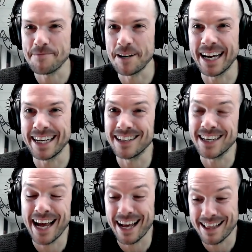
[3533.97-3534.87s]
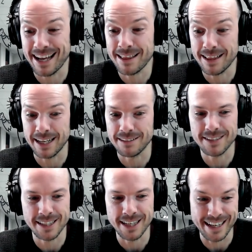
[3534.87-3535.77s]
But I yeah I, I, I
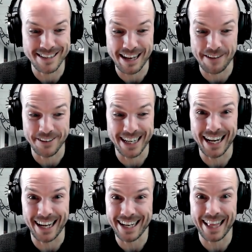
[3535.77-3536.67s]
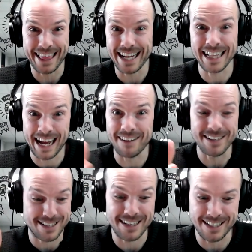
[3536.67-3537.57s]
you know there's definitely like a thing there.
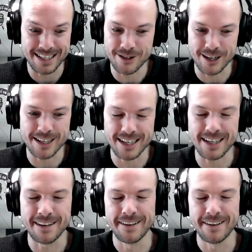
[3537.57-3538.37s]
It's it's interesting.